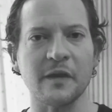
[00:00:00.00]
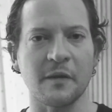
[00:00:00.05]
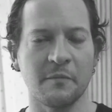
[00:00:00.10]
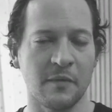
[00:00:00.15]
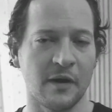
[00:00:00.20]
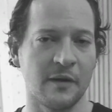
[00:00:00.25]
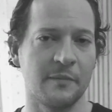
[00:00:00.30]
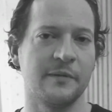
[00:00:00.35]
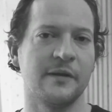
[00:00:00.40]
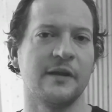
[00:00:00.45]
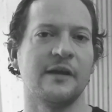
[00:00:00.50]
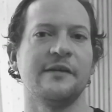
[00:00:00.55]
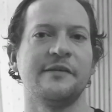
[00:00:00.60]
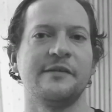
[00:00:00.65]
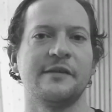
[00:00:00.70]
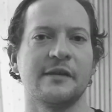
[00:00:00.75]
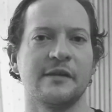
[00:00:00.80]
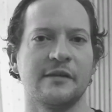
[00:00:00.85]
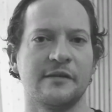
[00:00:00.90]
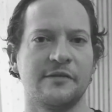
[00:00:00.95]

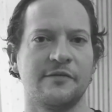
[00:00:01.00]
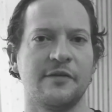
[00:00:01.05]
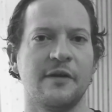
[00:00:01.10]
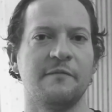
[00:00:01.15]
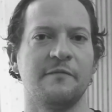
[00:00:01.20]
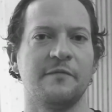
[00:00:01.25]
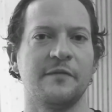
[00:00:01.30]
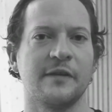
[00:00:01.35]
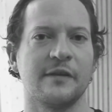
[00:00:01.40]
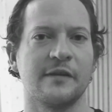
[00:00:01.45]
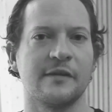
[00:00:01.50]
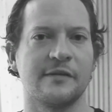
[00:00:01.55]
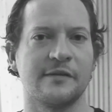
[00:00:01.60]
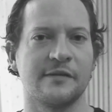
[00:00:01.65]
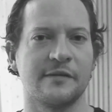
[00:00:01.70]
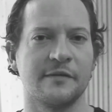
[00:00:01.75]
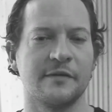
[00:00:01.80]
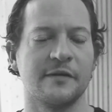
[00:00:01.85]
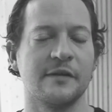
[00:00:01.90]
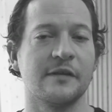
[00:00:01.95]
mobilizing and strengthening
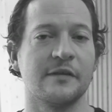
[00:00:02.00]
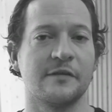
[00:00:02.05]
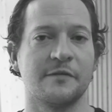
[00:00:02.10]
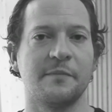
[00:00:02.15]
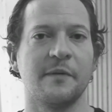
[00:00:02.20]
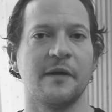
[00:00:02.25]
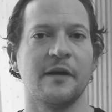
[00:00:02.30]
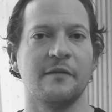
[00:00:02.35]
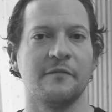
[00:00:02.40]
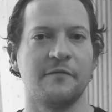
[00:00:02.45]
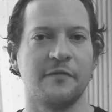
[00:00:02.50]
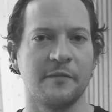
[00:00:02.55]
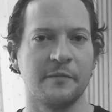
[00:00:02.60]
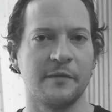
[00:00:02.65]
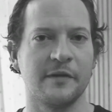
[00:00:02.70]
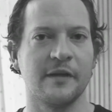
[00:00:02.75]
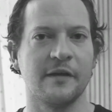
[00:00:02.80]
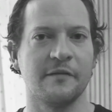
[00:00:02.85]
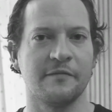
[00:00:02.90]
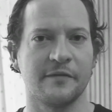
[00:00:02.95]
the spine from
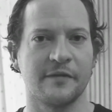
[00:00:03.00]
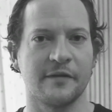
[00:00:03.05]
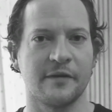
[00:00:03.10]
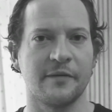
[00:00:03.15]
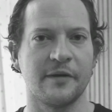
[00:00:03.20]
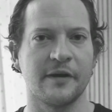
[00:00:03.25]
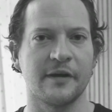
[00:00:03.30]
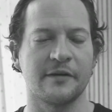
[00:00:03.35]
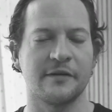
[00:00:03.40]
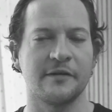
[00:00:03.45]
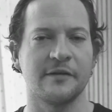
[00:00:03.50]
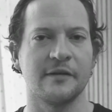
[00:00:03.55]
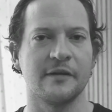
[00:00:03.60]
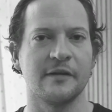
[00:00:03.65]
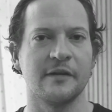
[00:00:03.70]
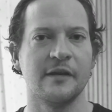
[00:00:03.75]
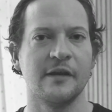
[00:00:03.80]
another direction.